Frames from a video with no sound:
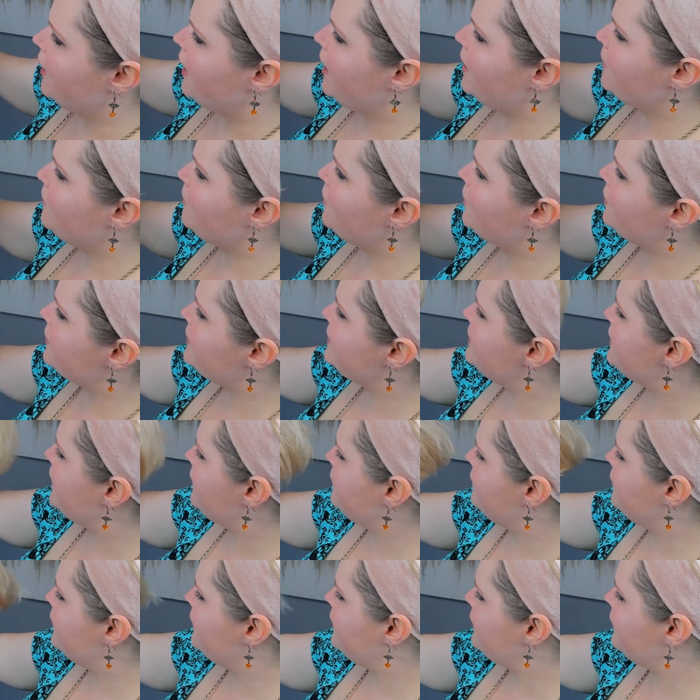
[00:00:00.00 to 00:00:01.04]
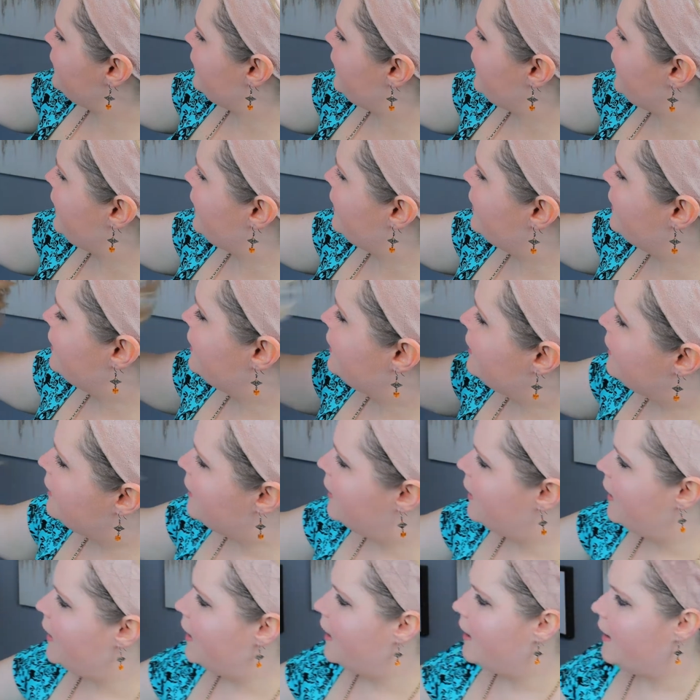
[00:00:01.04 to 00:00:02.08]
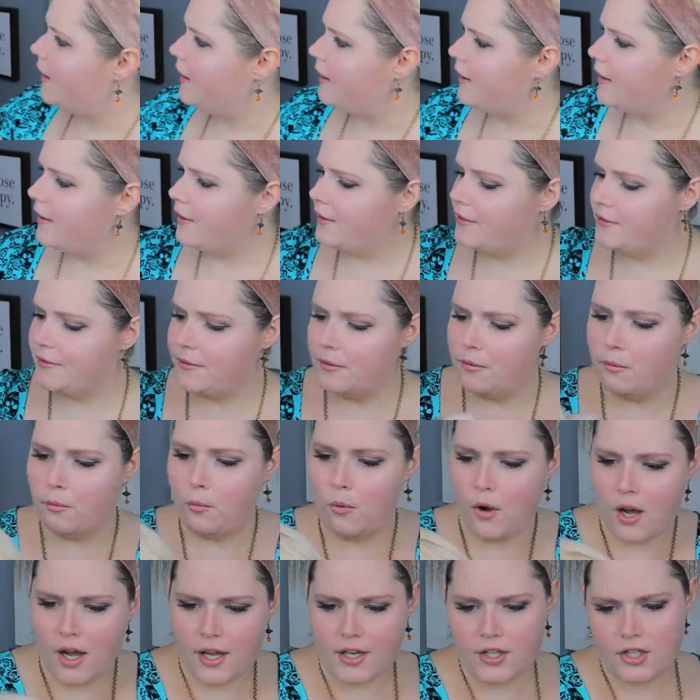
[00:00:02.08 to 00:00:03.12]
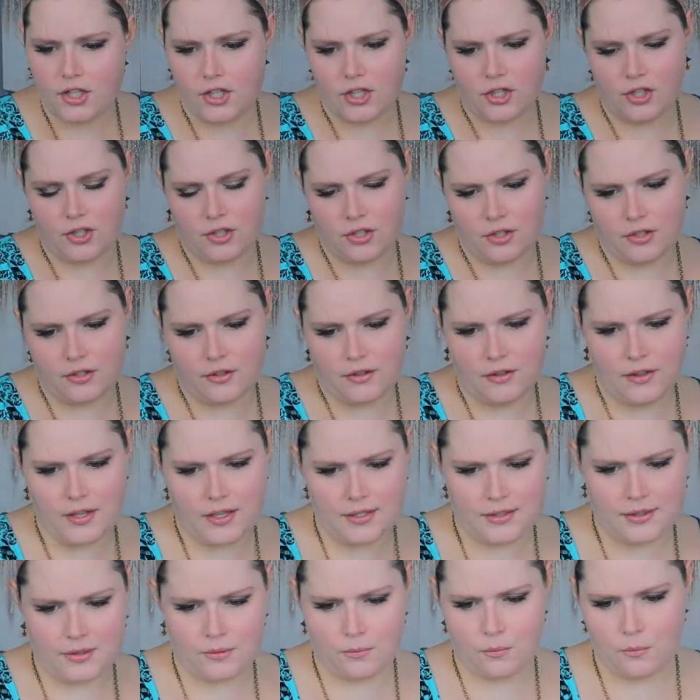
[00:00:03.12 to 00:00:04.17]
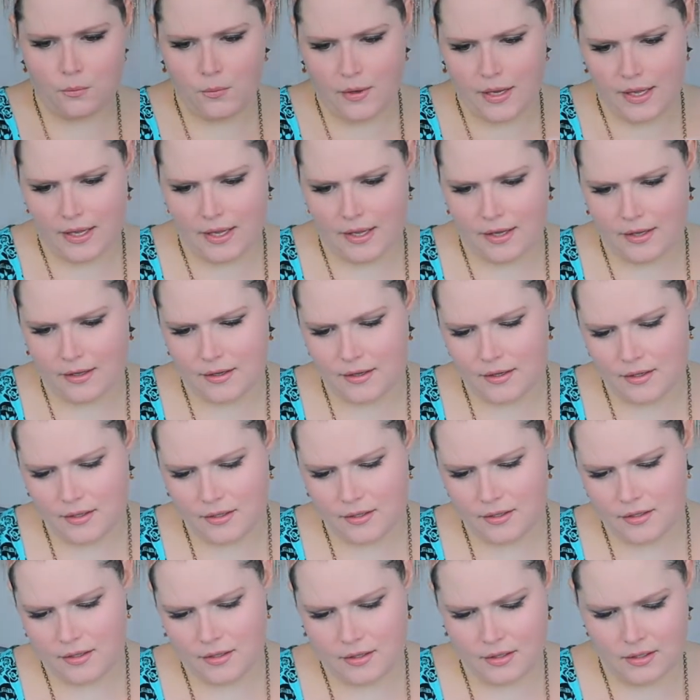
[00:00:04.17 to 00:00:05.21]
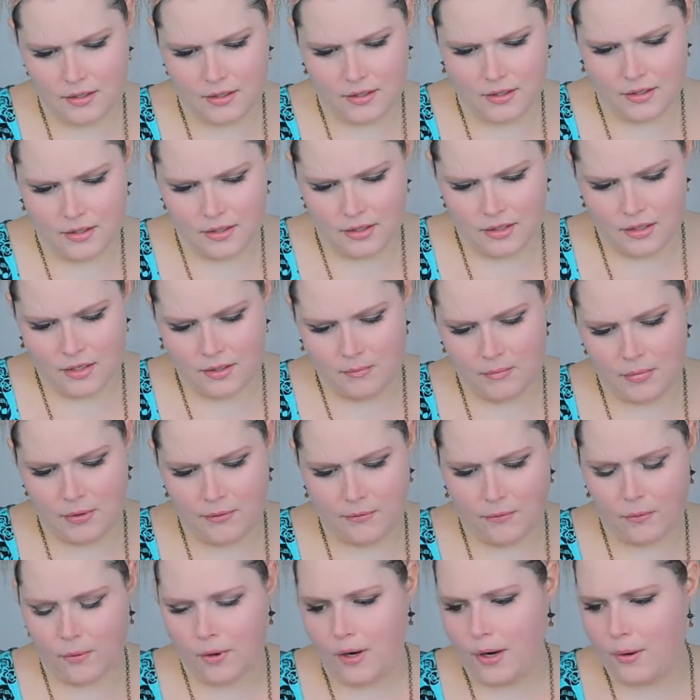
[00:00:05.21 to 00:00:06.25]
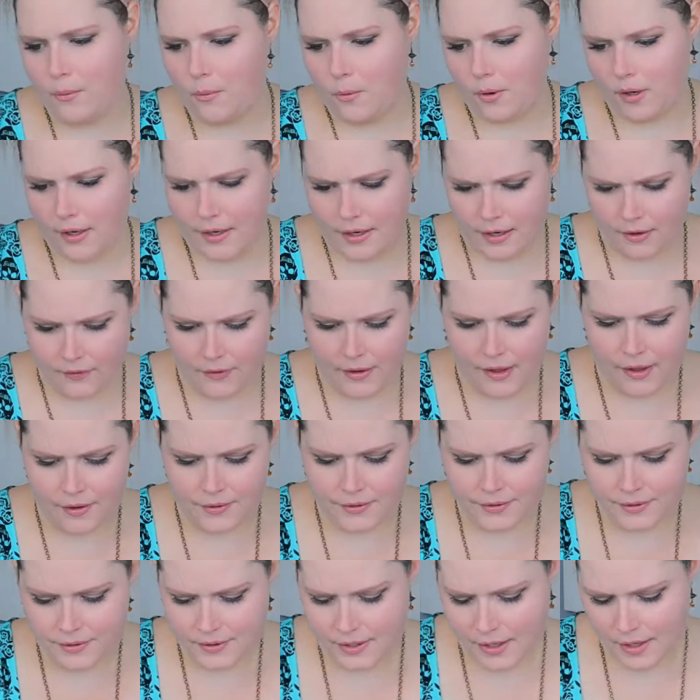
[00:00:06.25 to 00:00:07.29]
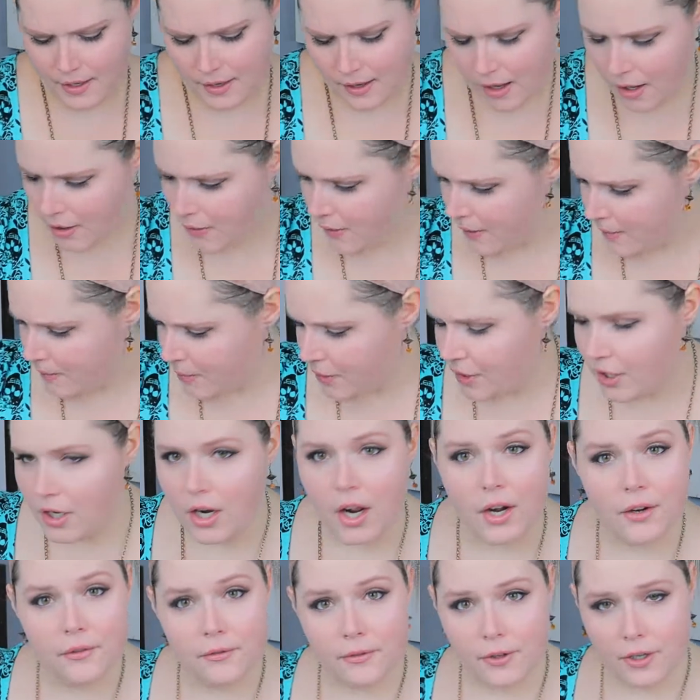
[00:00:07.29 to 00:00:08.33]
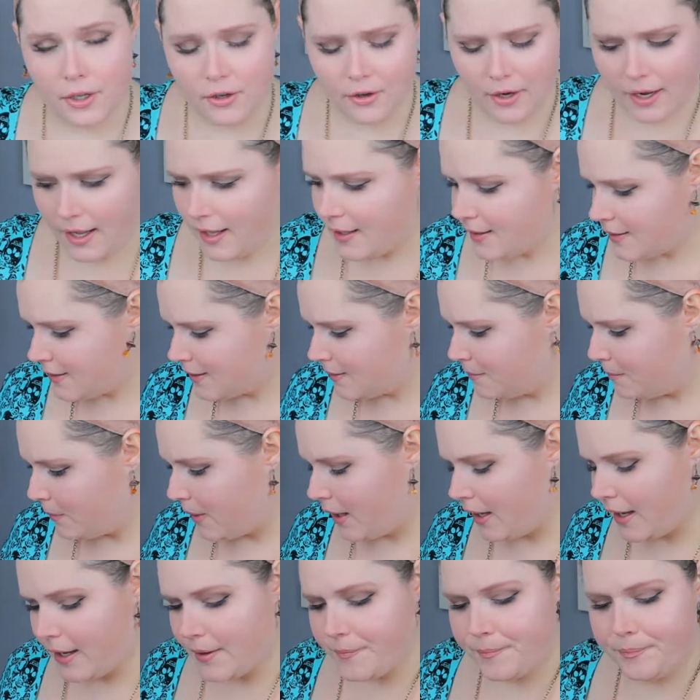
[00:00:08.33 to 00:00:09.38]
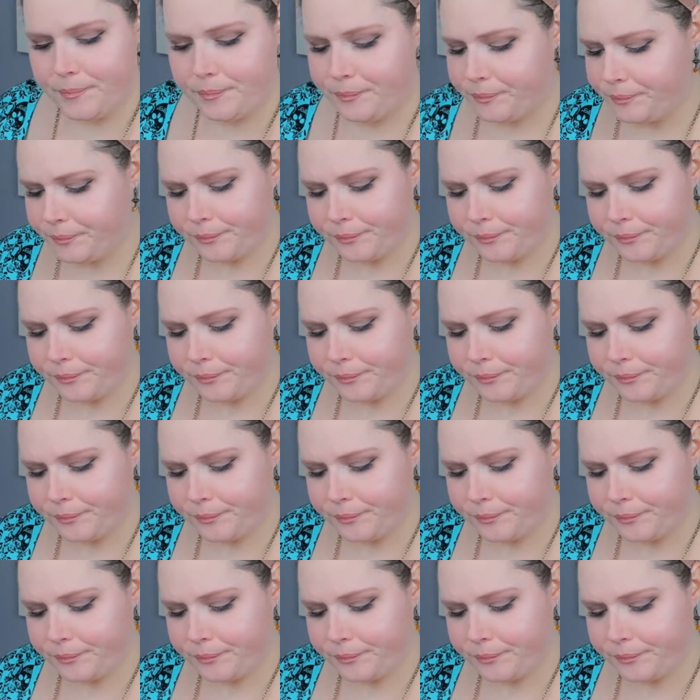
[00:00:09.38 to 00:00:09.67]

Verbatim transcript: I would definitely uh, wash this wig before I wore it out of the house. Uh, I'll go ahead and put it on for you guys, but